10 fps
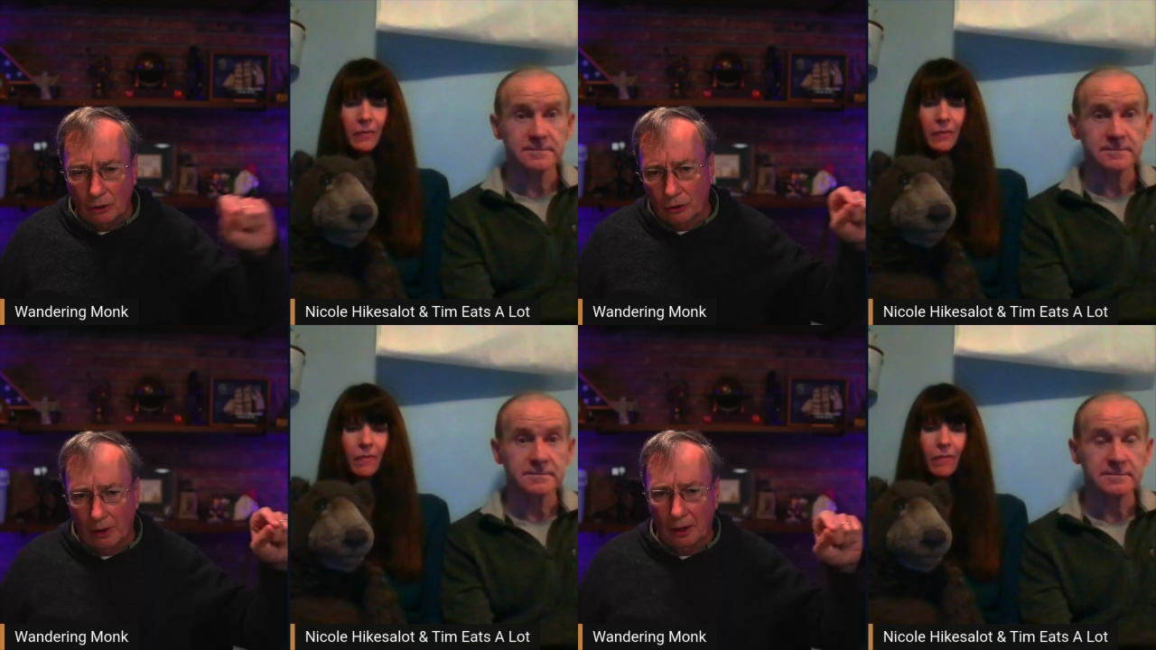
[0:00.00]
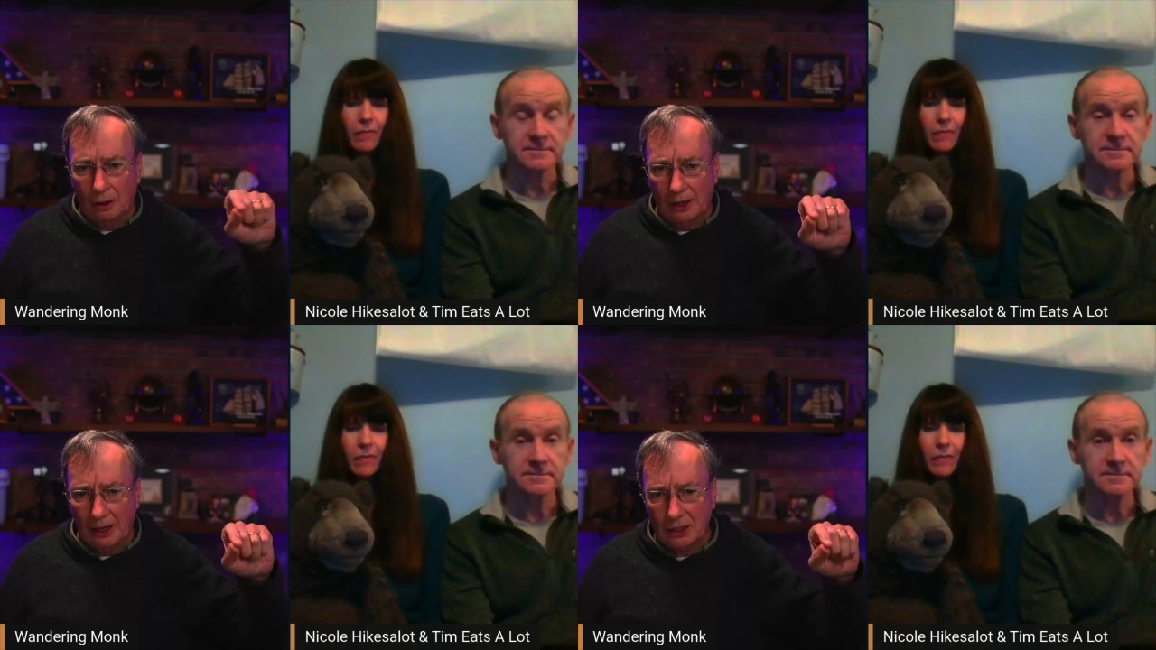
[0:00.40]
Speaker 1: Trail,
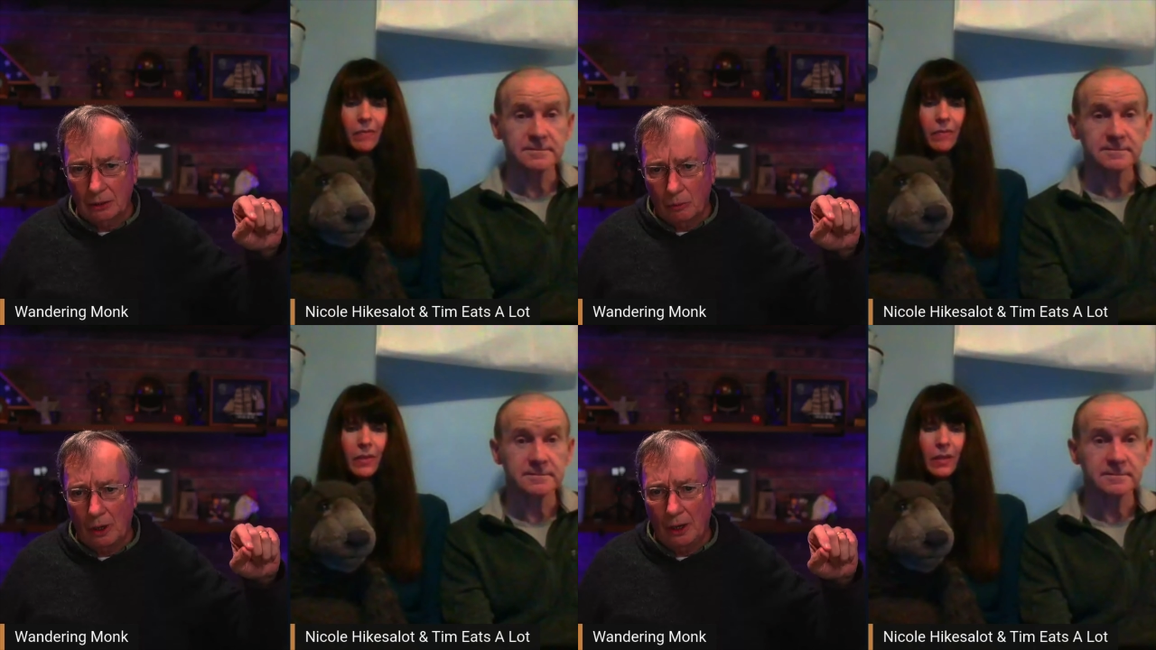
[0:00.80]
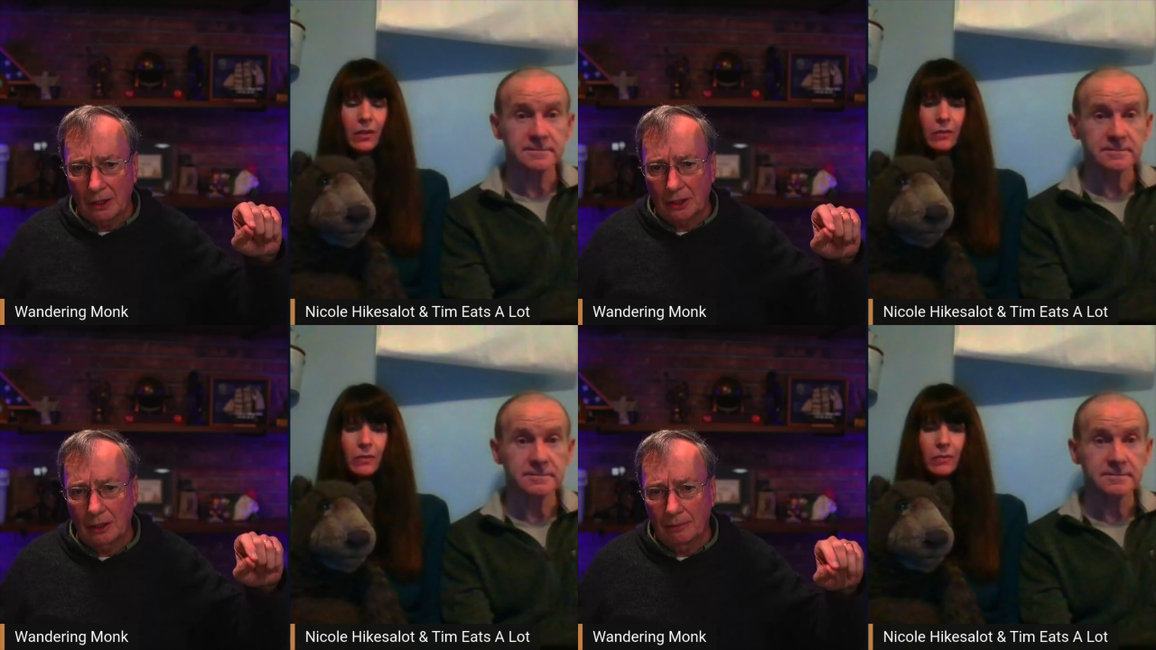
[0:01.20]
and it's the one
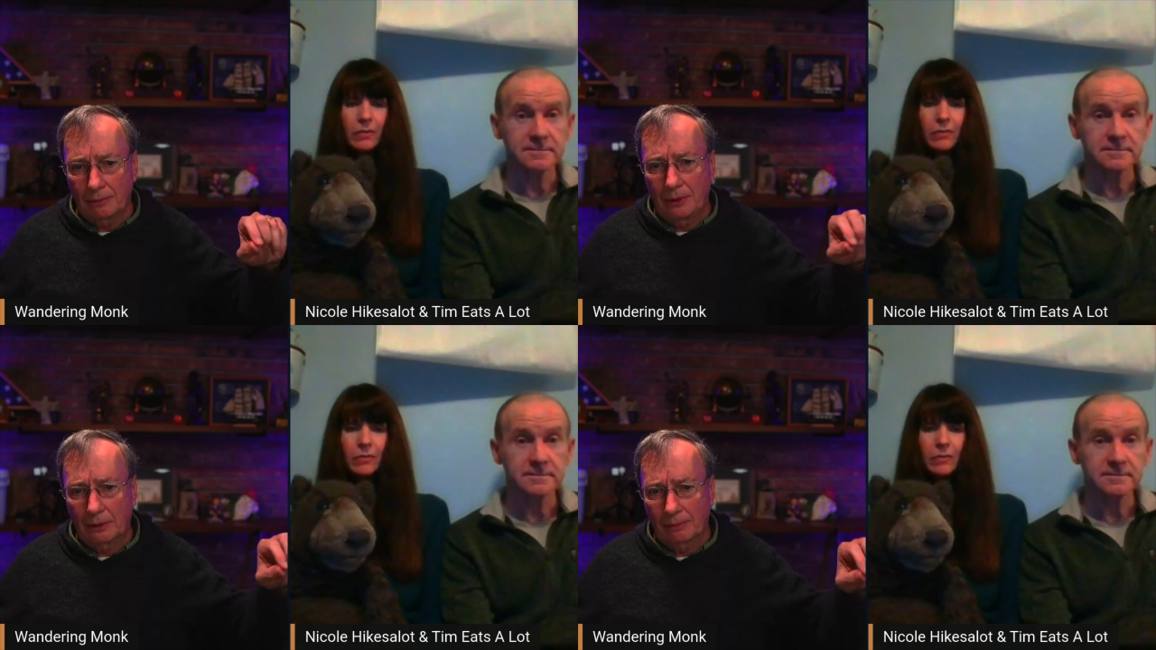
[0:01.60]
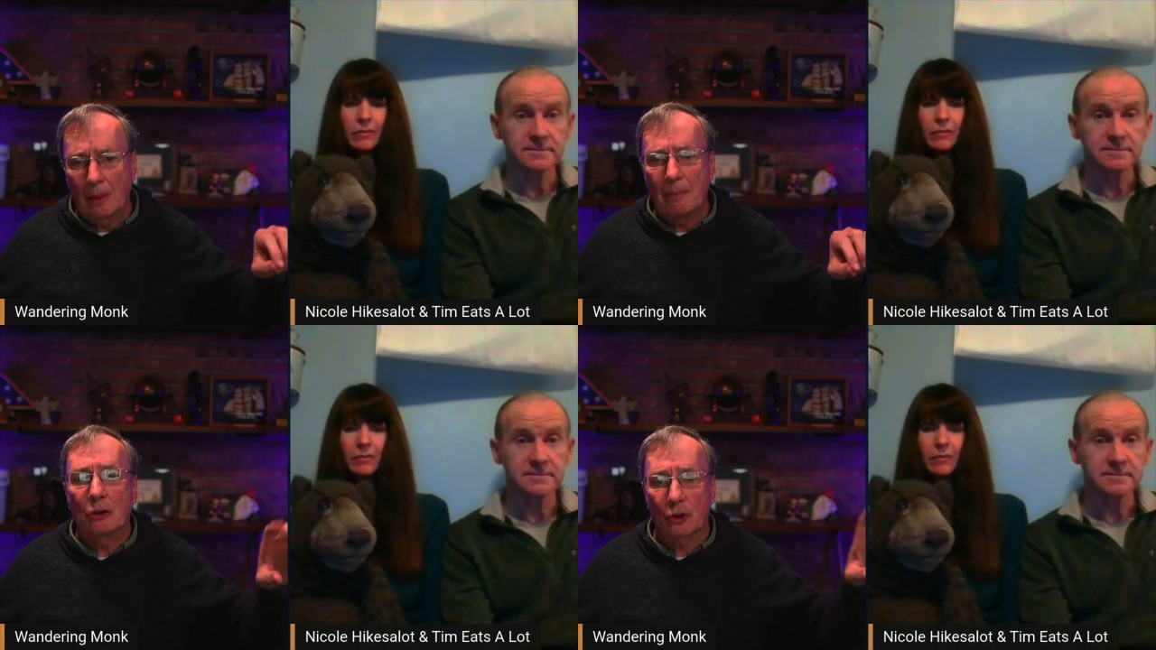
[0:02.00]
that's the the
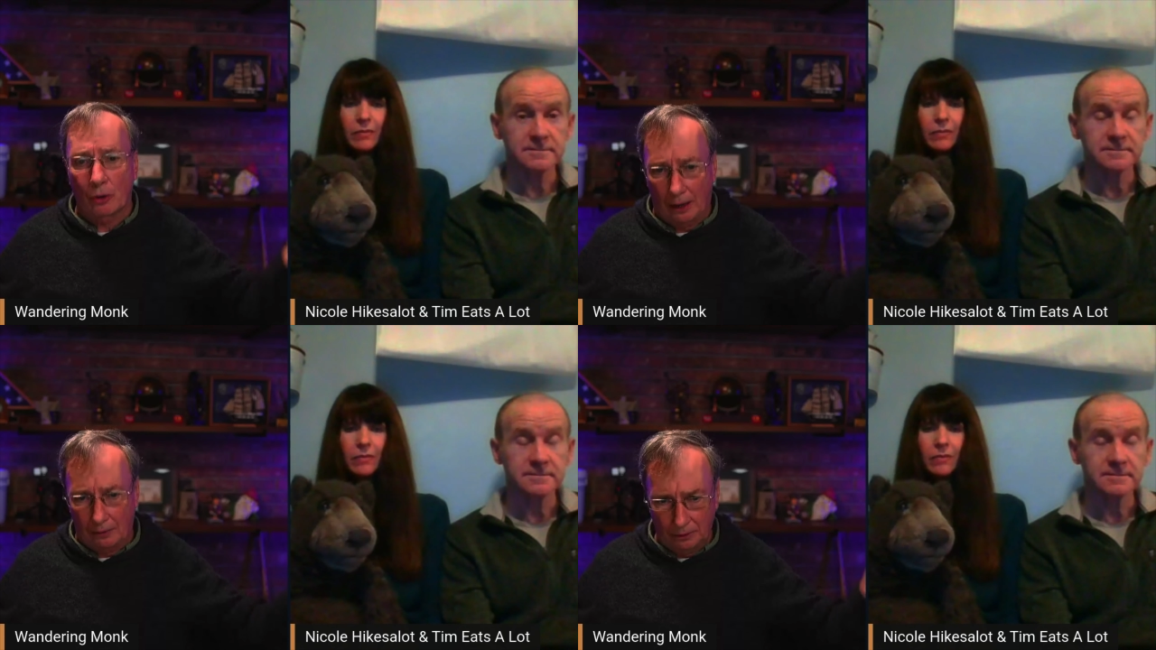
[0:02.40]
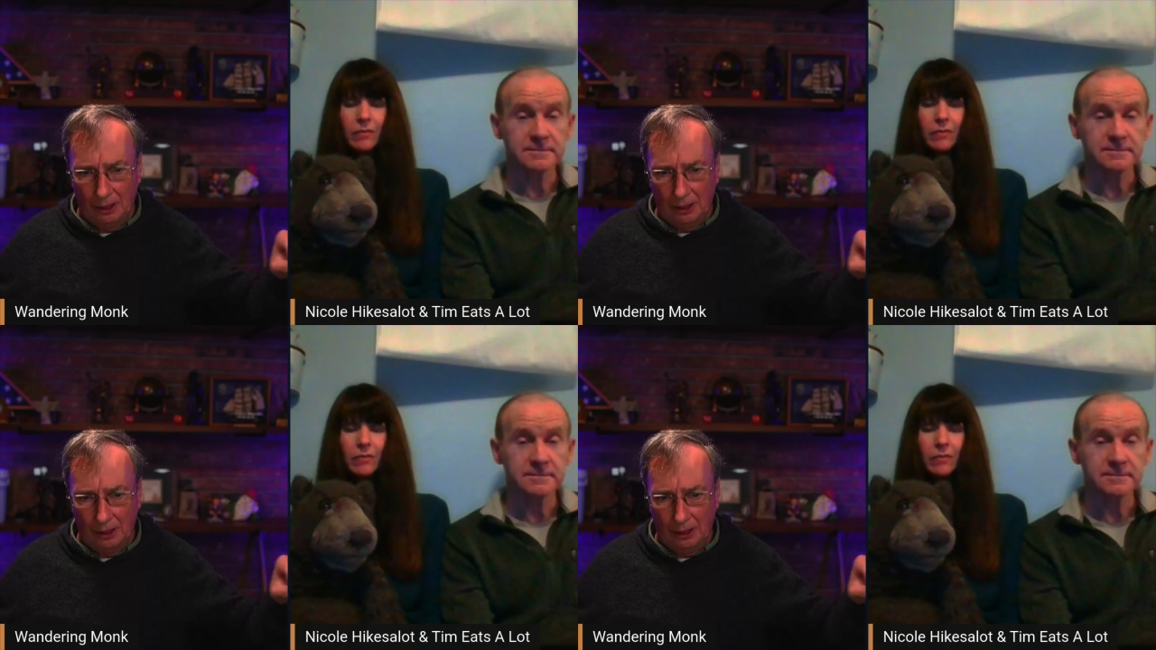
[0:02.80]
most traveled.